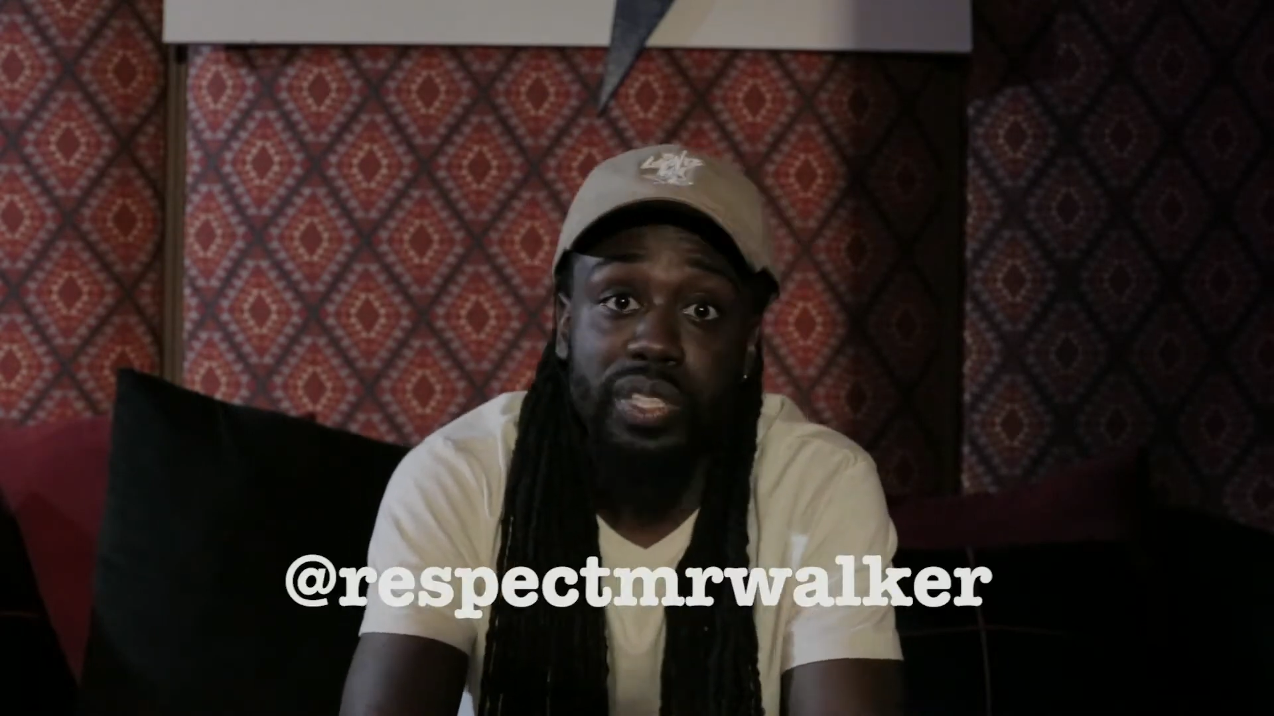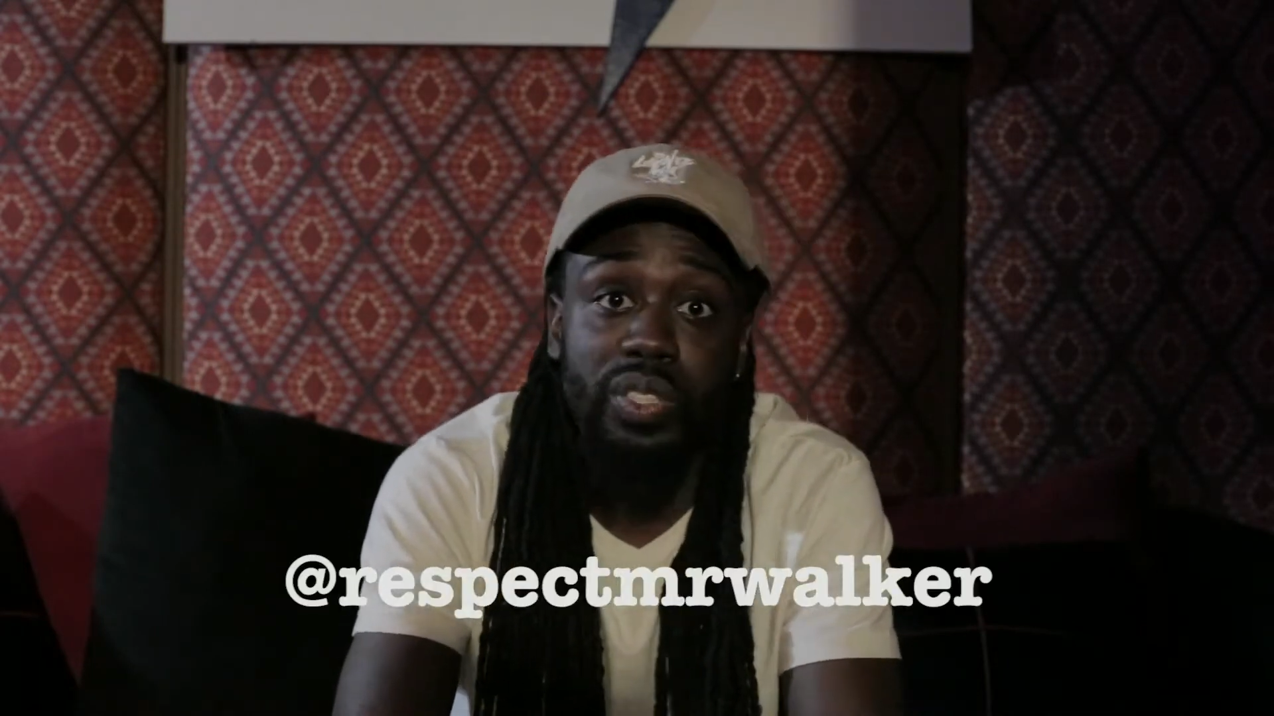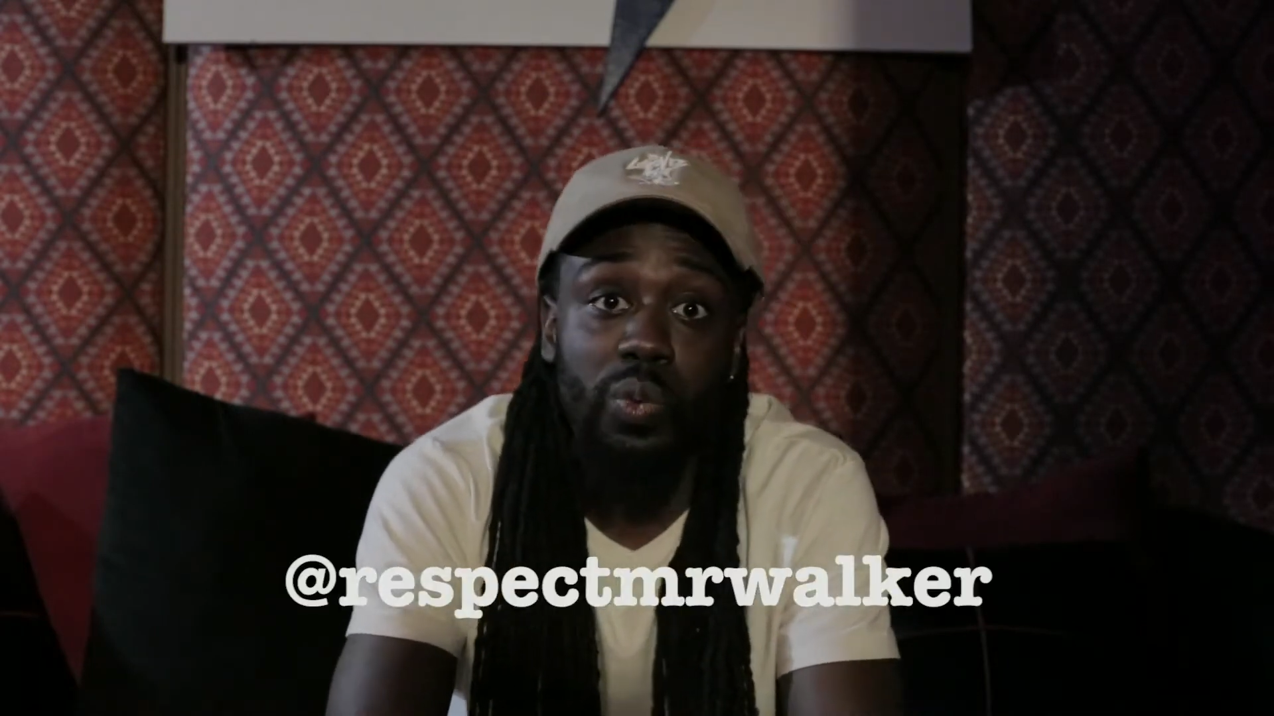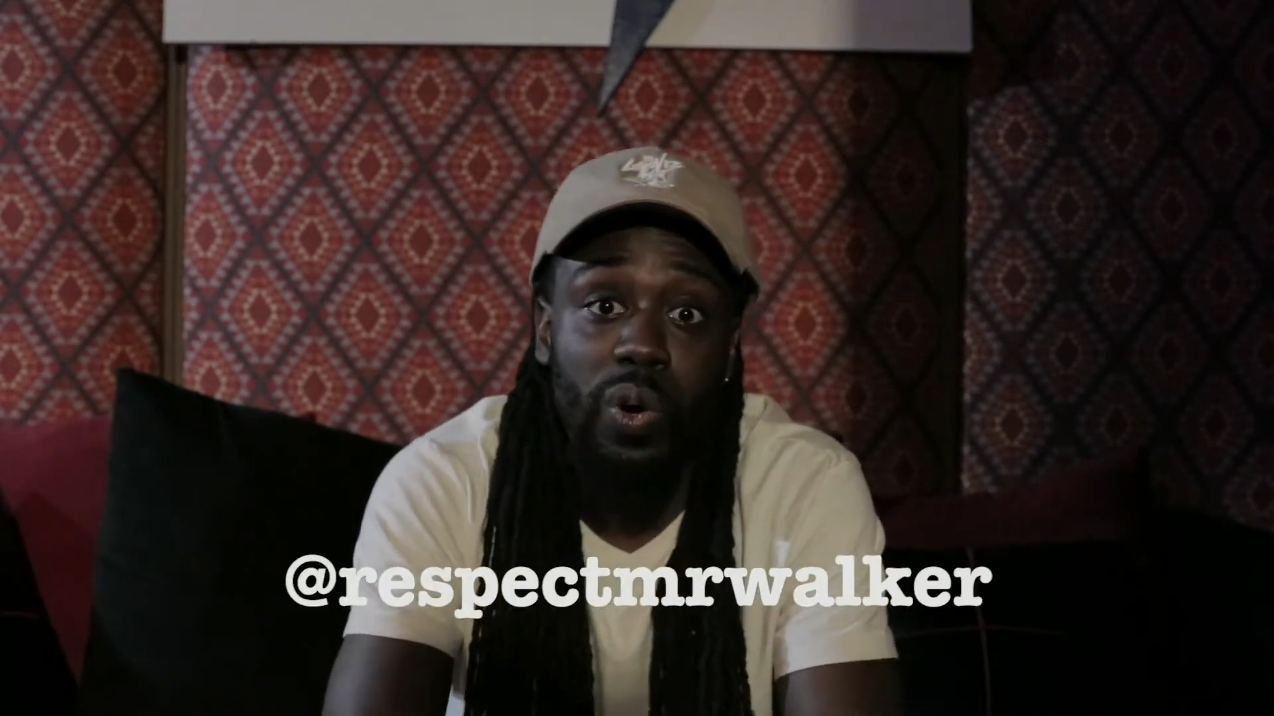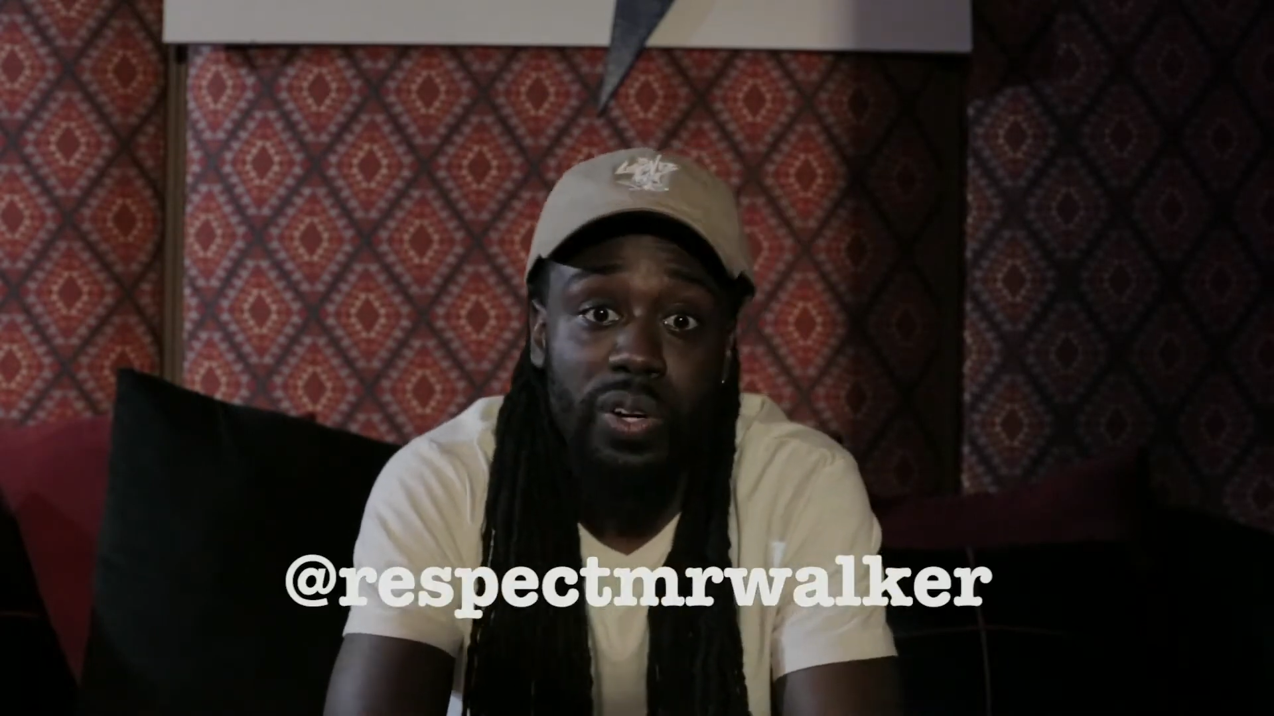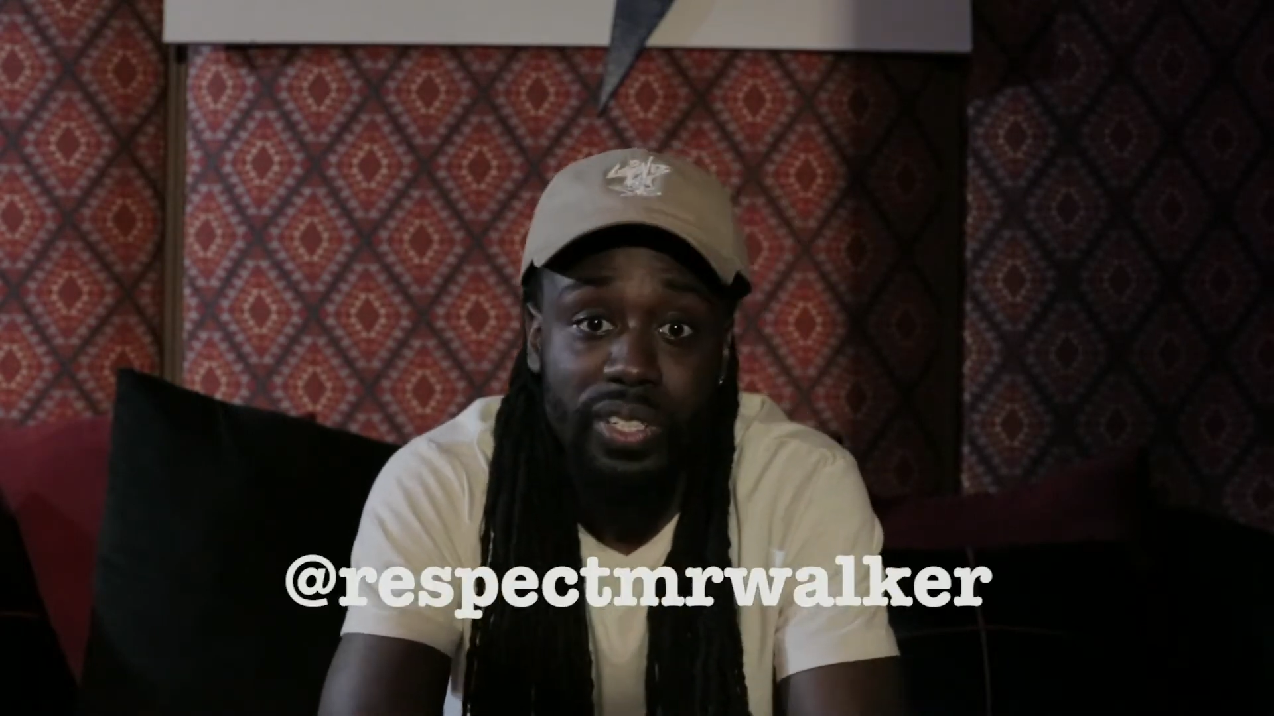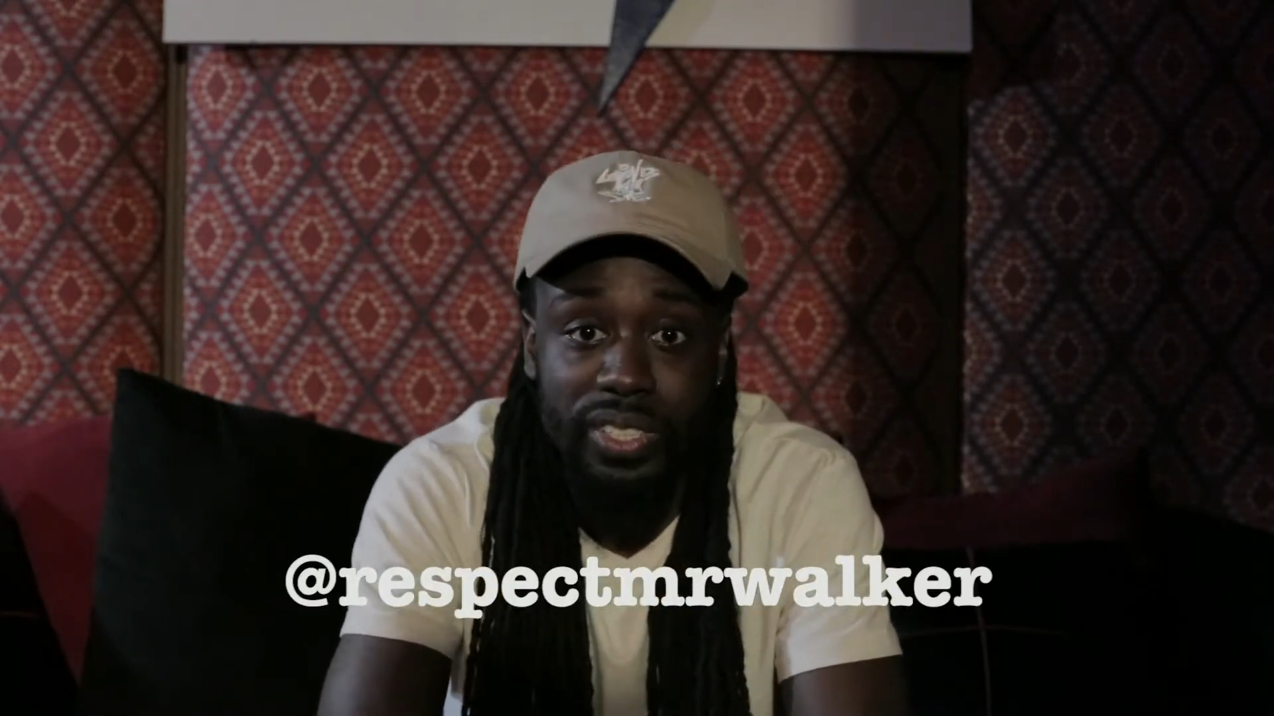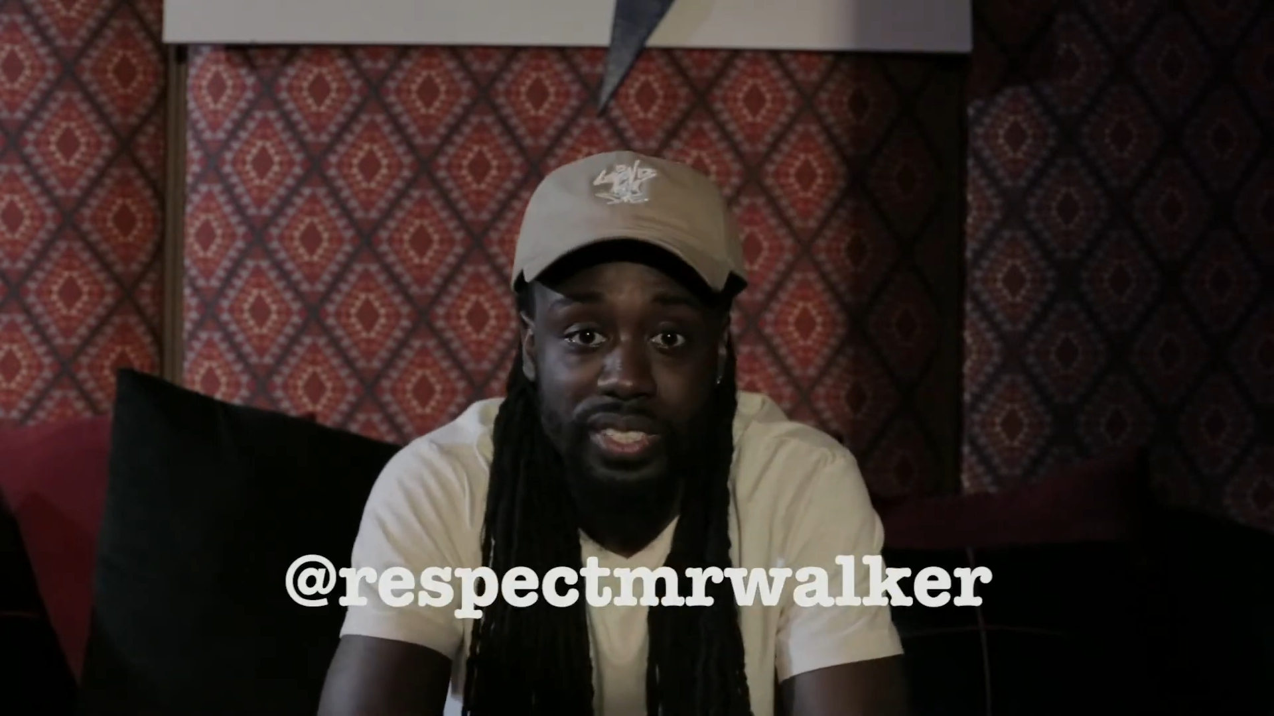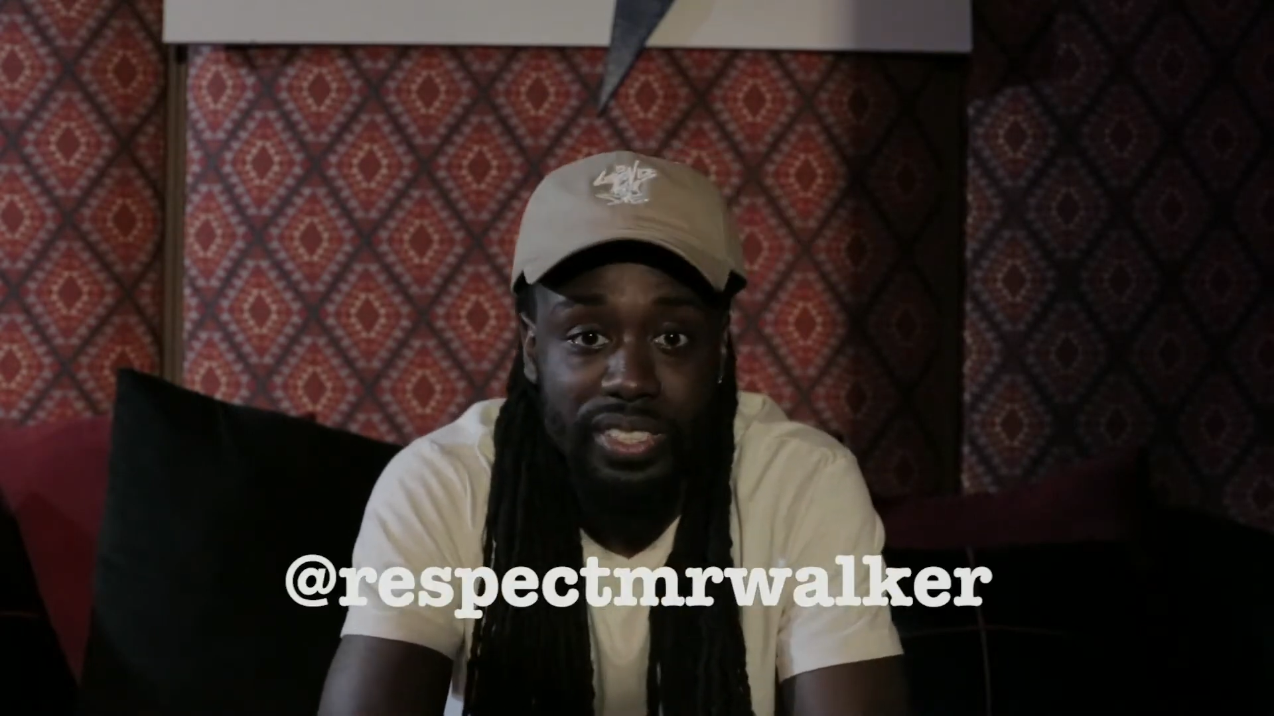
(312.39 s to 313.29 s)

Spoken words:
Mr. Walker.